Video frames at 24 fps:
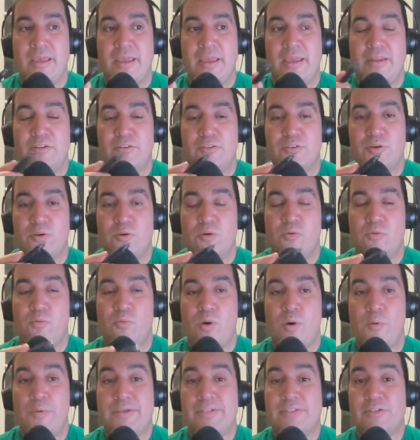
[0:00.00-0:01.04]
And so
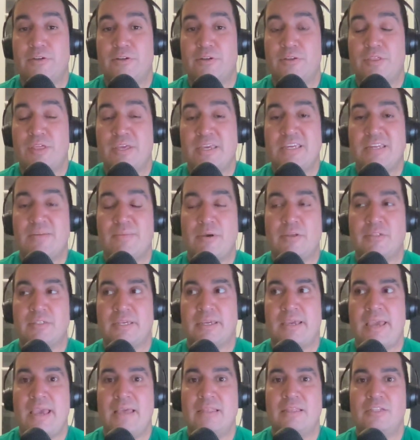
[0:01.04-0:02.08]
what we started thinking about was
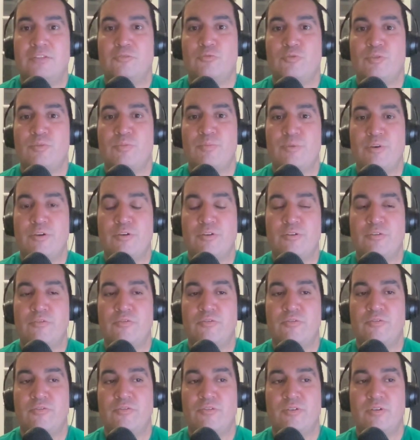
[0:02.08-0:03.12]
like, hey, let's
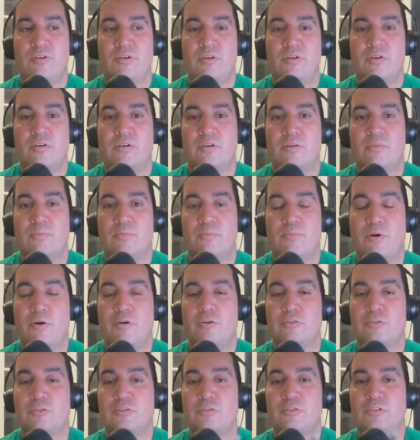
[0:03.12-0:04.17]
remove
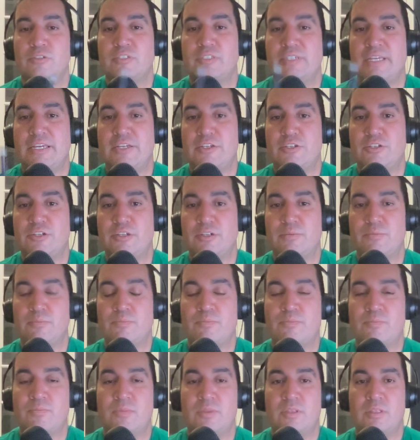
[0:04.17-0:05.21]

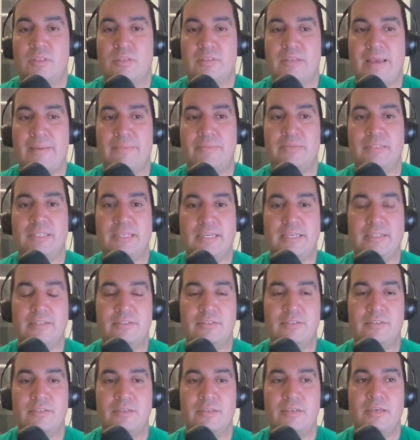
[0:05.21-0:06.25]
personalization type
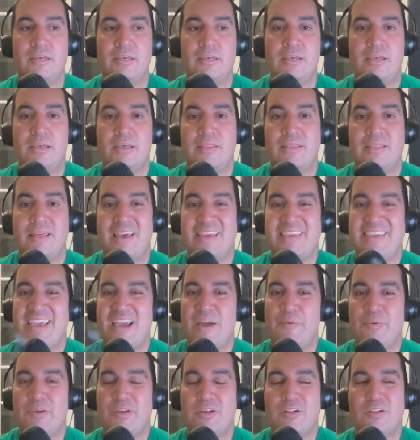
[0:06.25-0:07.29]
leads that,
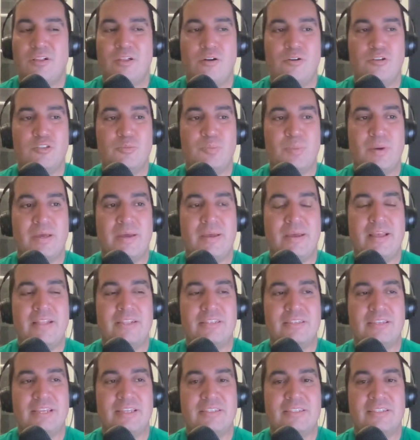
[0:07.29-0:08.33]
yeah, we close, but
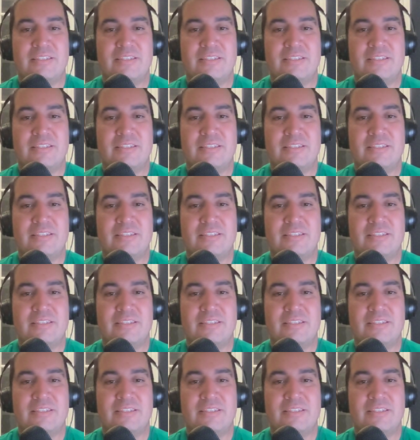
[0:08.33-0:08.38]
it's